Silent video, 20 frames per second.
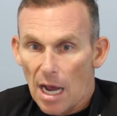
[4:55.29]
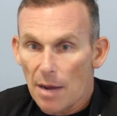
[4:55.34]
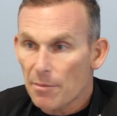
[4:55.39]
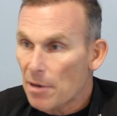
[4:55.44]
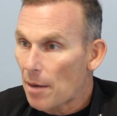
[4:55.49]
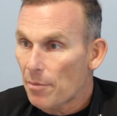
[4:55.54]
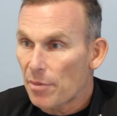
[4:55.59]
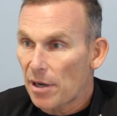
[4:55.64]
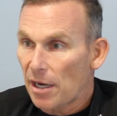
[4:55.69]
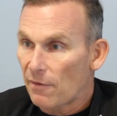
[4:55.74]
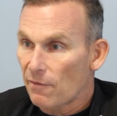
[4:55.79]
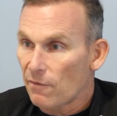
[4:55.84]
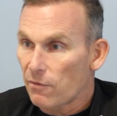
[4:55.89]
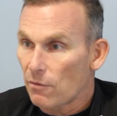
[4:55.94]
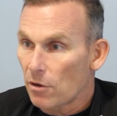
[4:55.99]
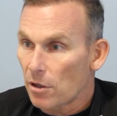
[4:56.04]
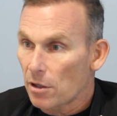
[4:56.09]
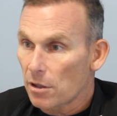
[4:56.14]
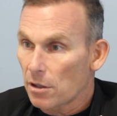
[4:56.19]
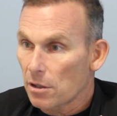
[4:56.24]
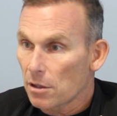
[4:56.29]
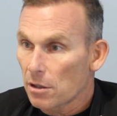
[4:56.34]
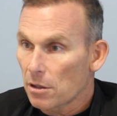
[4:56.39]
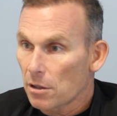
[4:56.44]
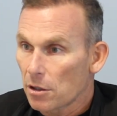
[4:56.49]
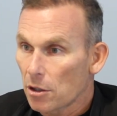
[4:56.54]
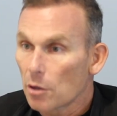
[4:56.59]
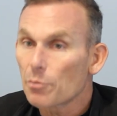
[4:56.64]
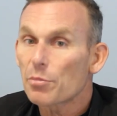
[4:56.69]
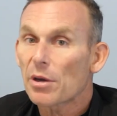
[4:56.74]
I'm not paying for it.
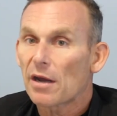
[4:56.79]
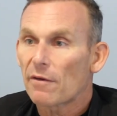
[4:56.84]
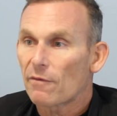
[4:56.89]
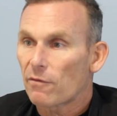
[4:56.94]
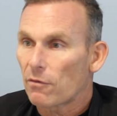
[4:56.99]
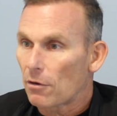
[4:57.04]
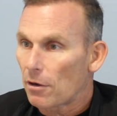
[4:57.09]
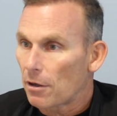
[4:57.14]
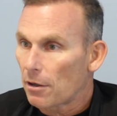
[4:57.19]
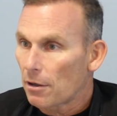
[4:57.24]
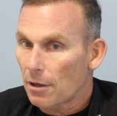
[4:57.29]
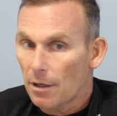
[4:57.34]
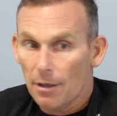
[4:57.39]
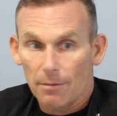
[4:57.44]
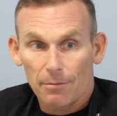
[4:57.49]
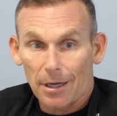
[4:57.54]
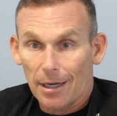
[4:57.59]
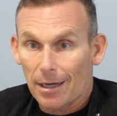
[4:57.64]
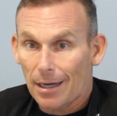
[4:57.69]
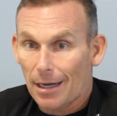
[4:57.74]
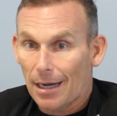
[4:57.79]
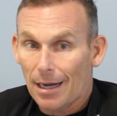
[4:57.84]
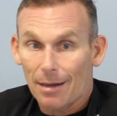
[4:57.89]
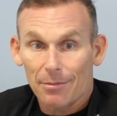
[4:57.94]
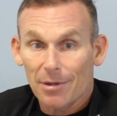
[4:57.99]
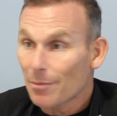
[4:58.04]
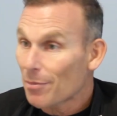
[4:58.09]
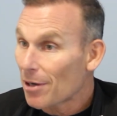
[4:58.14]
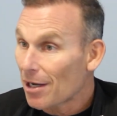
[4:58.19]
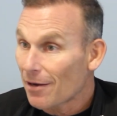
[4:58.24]
You're paying for it. I'm like,
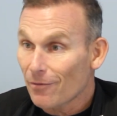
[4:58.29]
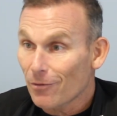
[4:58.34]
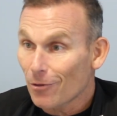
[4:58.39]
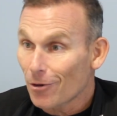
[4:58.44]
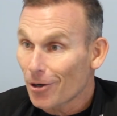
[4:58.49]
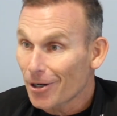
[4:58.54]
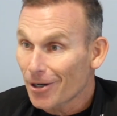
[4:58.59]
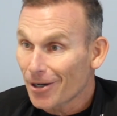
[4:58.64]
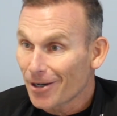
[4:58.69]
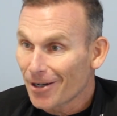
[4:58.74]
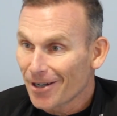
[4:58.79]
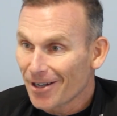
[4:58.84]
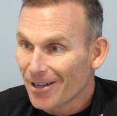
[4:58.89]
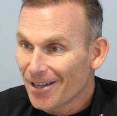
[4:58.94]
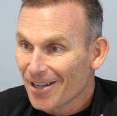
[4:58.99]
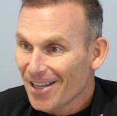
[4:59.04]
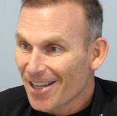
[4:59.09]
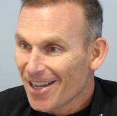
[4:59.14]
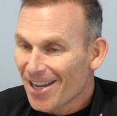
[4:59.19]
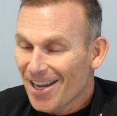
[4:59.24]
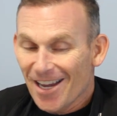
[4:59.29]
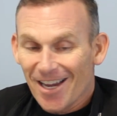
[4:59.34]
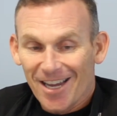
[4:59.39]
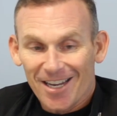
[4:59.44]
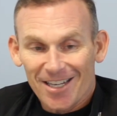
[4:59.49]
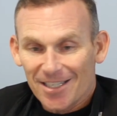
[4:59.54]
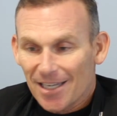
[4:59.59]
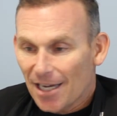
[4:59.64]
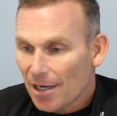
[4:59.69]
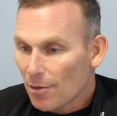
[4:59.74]
I'm not paying for it.
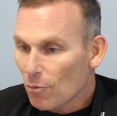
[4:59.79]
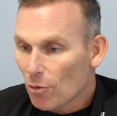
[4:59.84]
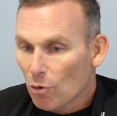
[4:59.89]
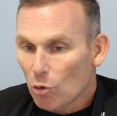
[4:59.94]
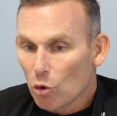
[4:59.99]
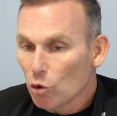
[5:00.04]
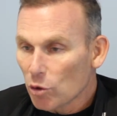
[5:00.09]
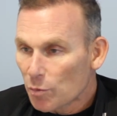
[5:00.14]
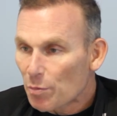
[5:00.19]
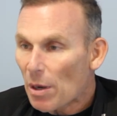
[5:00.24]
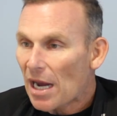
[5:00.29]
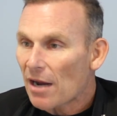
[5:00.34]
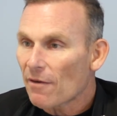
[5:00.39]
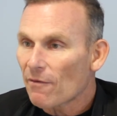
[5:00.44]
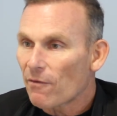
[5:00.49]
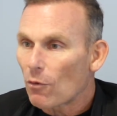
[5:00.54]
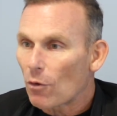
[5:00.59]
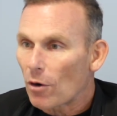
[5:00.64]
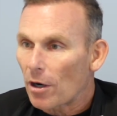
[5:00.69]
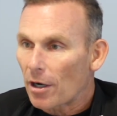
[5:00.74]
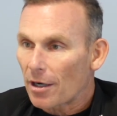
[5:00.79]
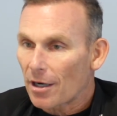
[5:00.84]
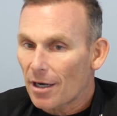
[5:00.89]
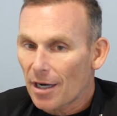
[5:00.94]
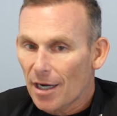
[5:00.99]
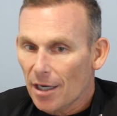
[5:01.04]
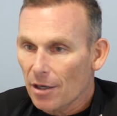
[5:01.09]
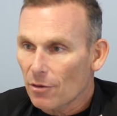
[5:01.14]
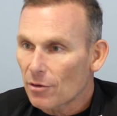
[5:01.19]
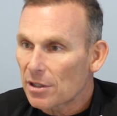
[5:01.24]
And he's like, well, who's paying for it?
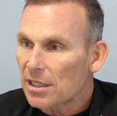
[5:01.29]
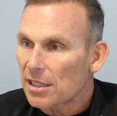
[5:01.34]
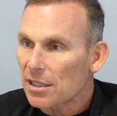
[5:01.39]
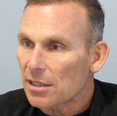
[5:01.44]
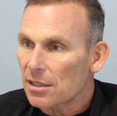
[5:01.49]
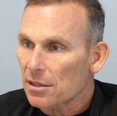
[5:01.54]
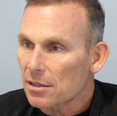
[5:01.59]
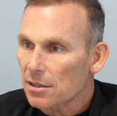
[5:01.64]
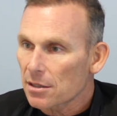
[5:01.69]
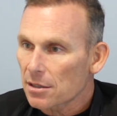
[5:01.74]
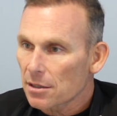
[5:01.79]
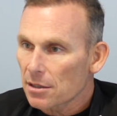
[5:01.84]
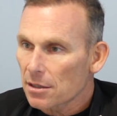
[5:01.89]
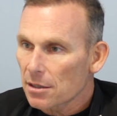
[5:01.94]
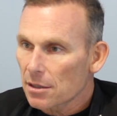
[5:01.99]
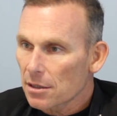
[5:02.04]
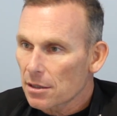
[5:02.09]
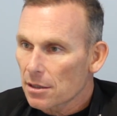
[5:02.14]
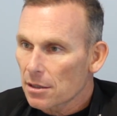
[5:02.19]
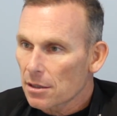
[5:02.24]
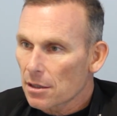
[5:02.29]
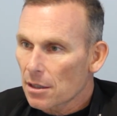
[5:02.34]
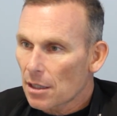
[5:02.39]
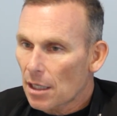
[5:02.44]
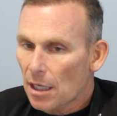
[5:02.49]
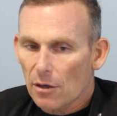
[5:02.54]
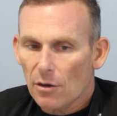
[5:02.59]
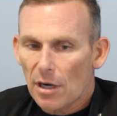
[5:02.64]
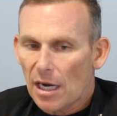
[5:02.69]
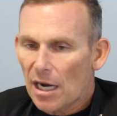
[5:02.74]
I go, Adidas.
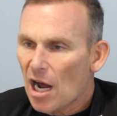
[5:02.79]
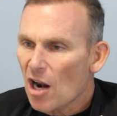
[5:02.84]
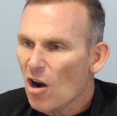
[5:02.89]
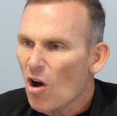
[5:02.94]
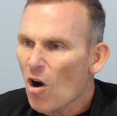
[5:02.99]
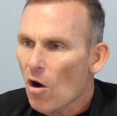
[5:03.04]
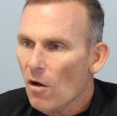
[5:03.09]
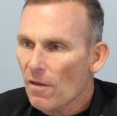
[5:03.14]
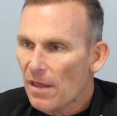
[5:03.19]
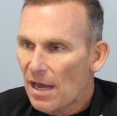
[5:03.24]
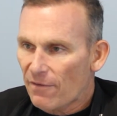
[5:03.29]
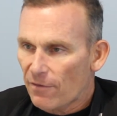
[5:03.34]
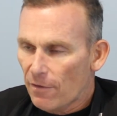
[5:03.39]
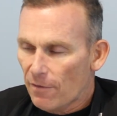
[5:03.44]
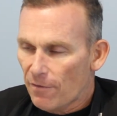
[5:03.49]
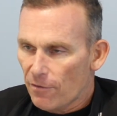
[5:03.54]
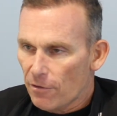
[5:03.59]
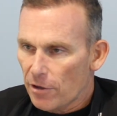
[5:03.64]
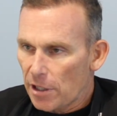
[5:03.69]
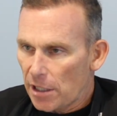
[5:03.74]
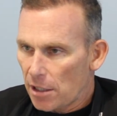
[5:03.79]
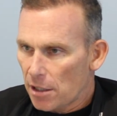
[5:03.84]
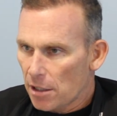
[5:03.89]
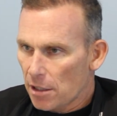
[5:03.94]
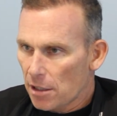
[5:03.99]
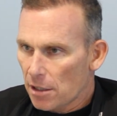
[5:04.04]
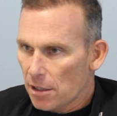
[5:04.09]
I go, I got all that for free.